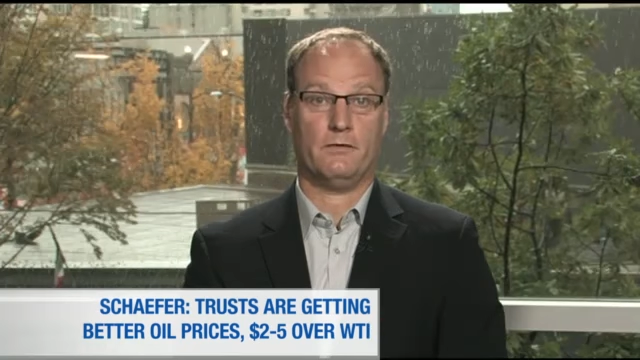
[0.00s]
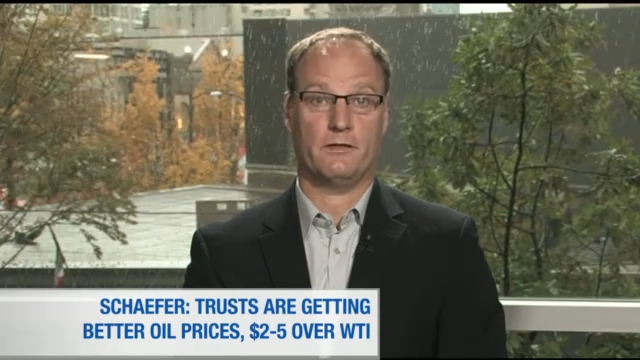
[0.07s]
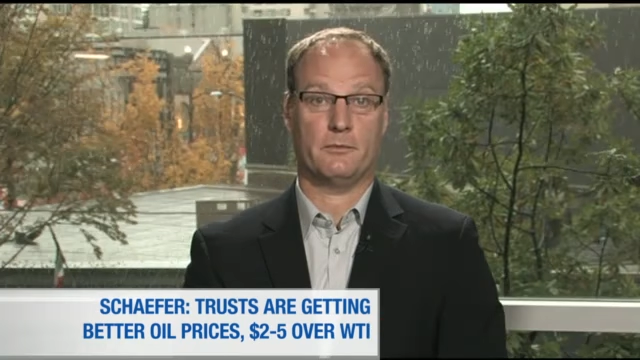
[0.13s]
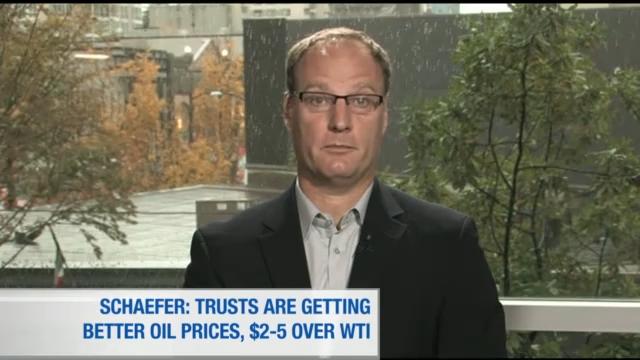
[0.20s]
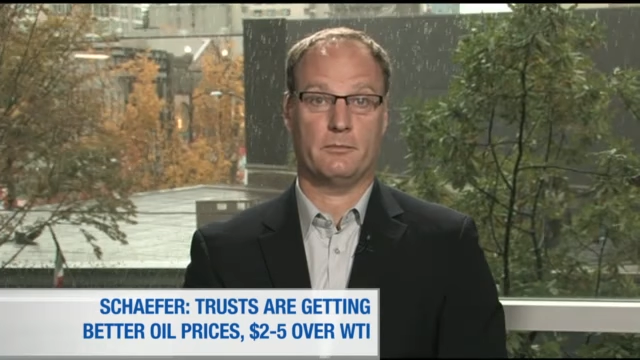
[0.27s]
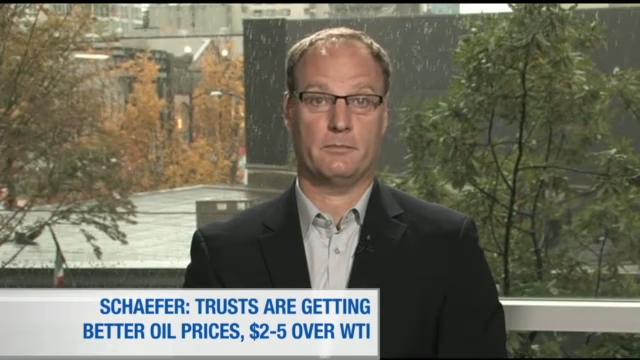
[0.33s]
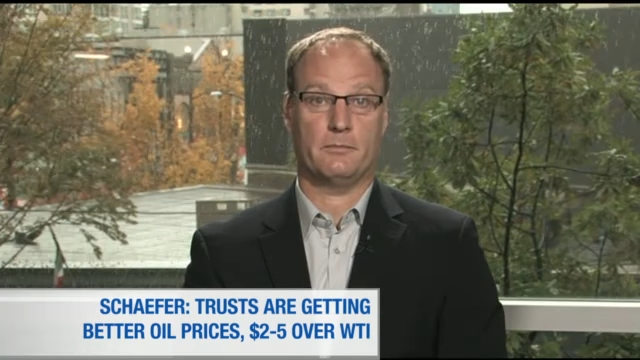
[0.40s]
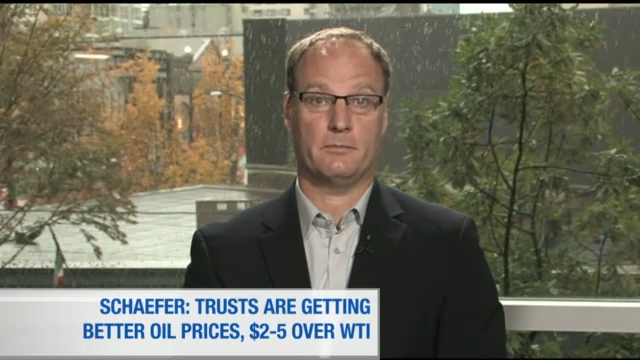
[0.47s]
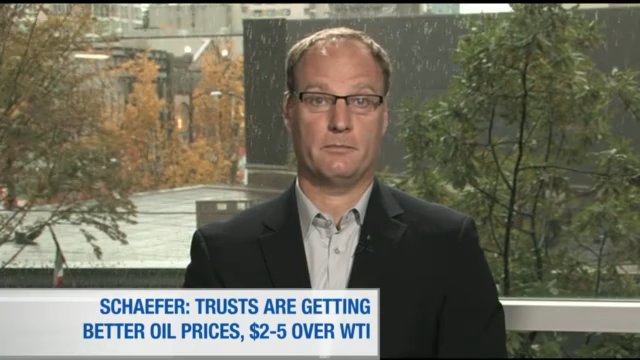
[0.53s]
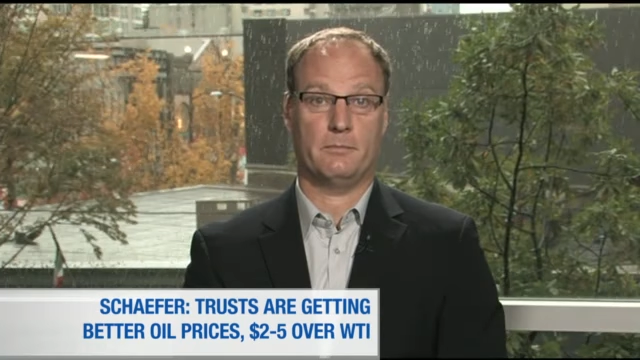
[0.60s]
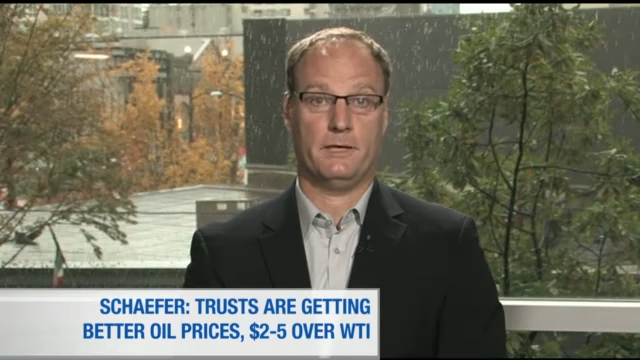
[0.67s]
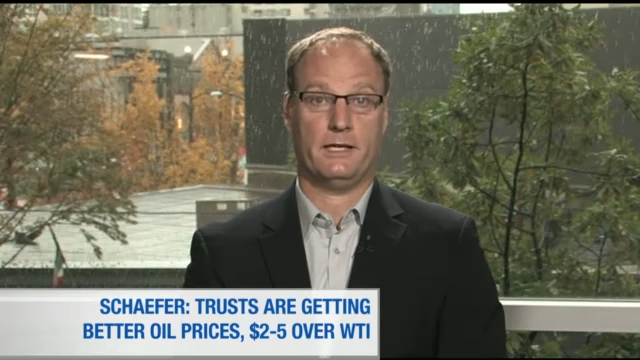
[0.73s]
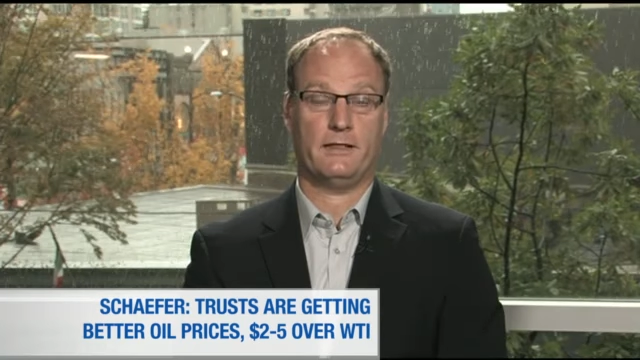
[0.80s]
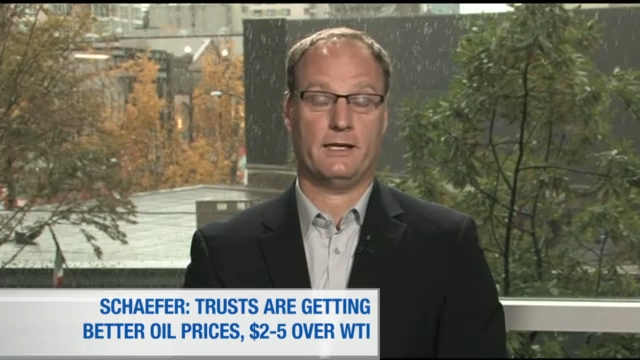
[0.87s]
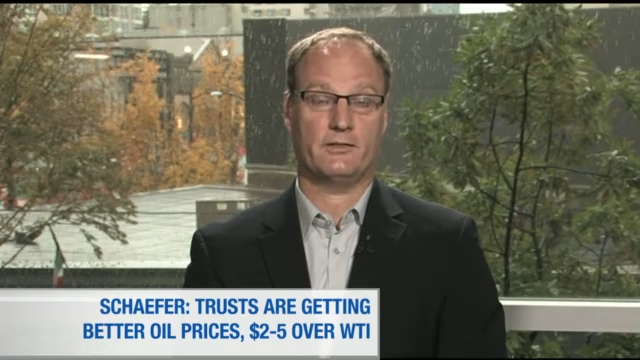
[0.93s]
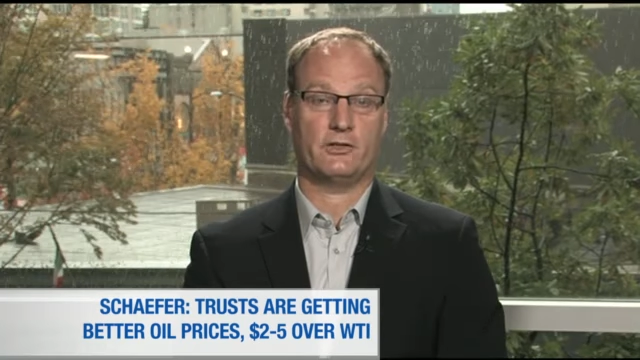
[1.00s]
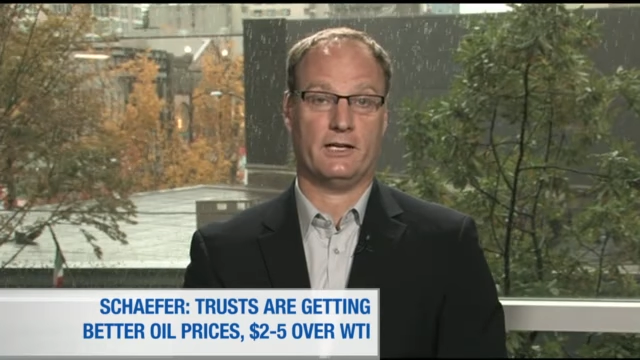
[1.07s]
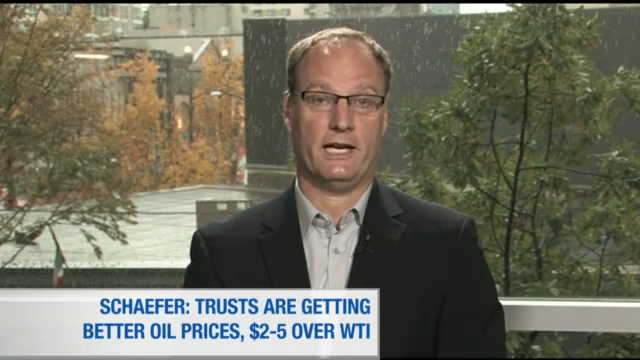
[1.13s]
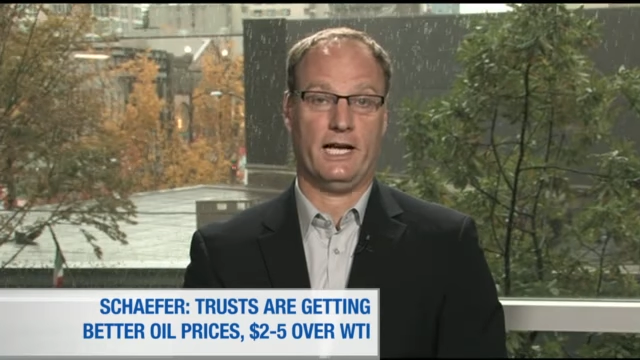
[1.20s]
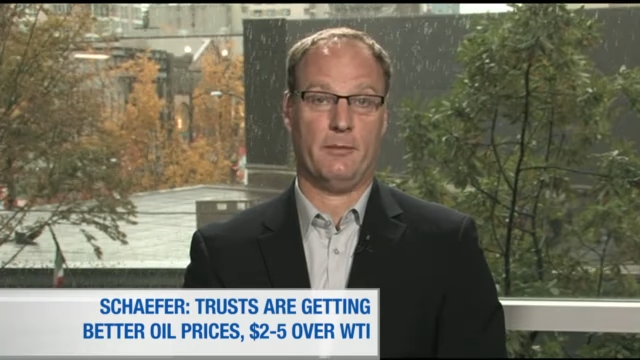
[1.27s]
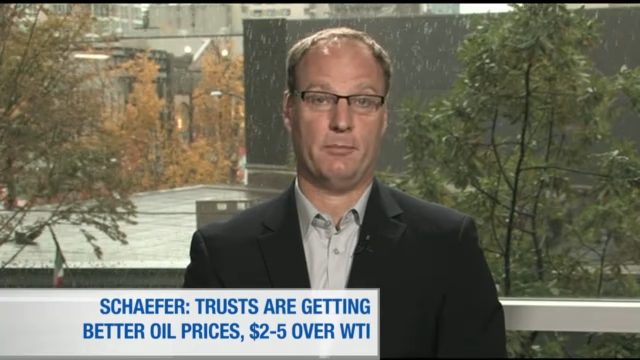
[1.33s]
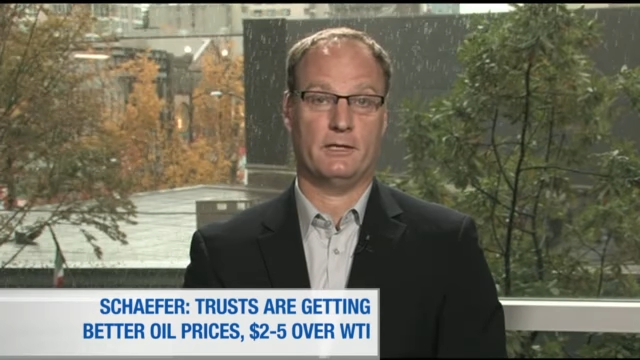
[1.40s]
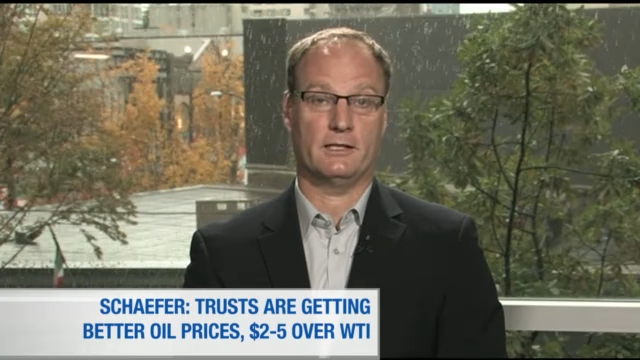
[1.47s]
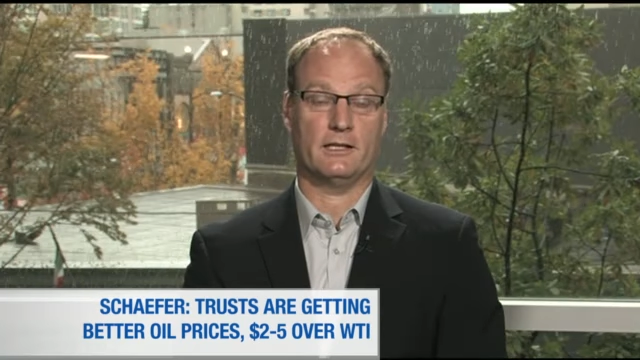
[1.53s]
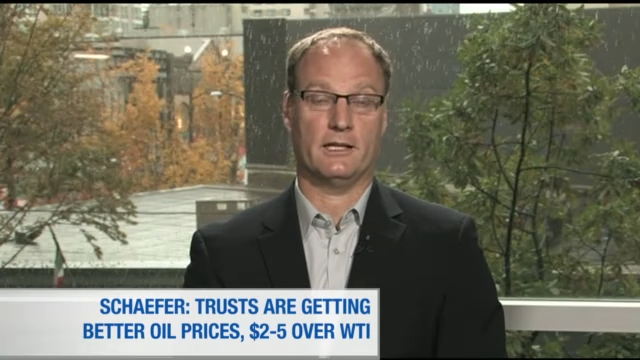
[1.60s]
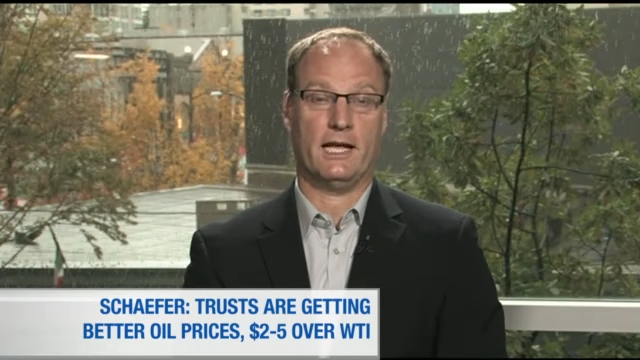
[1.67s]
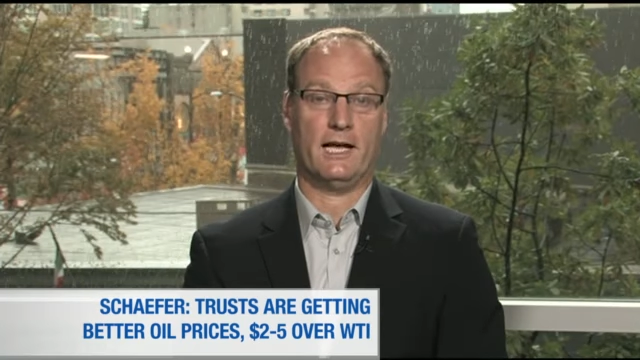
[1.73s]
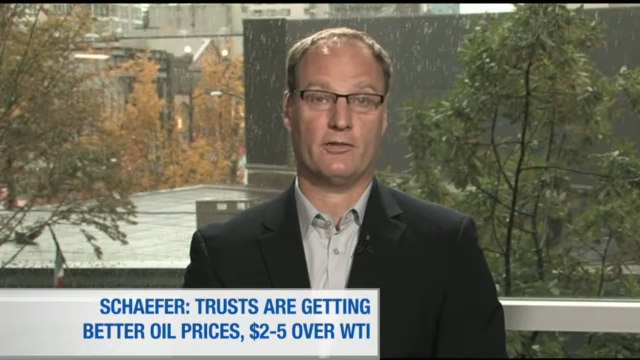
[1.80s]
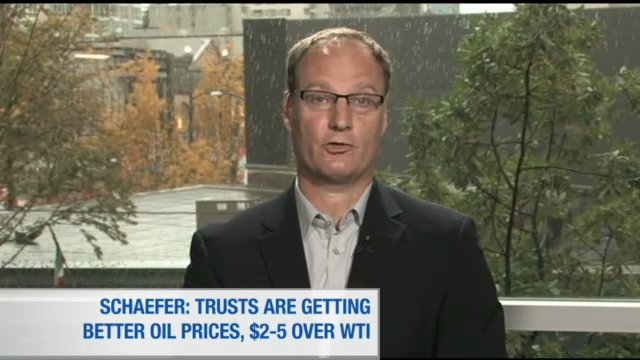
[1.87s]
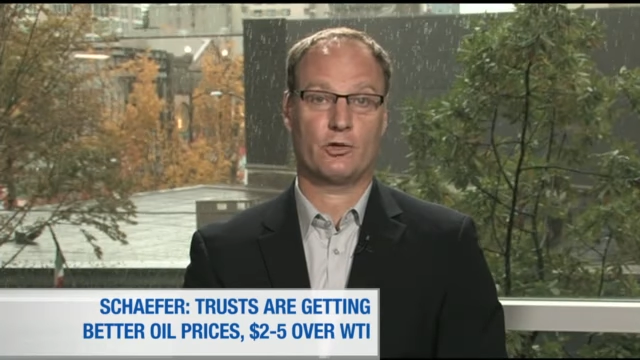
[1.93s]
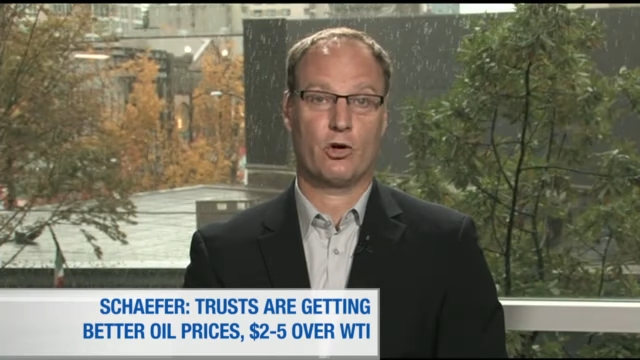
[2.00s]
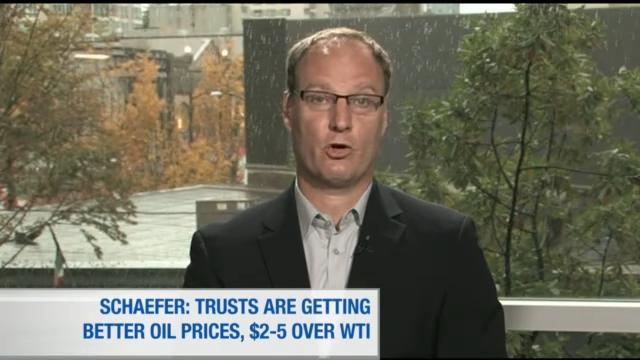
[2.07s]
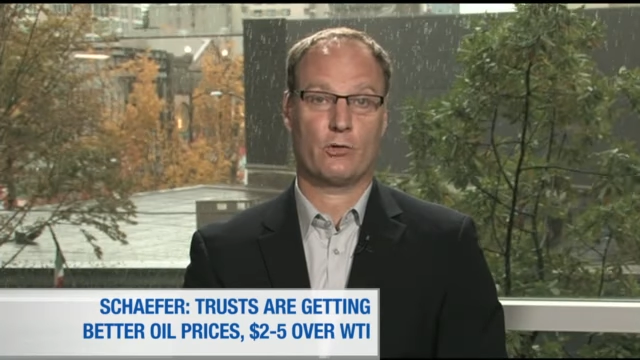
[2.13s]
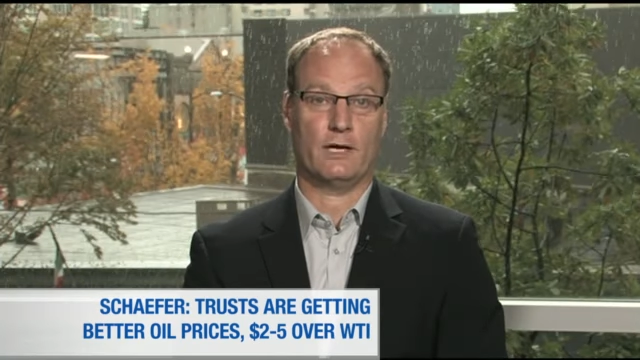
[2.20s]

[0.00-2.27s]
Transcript: of the big things that happened in the last go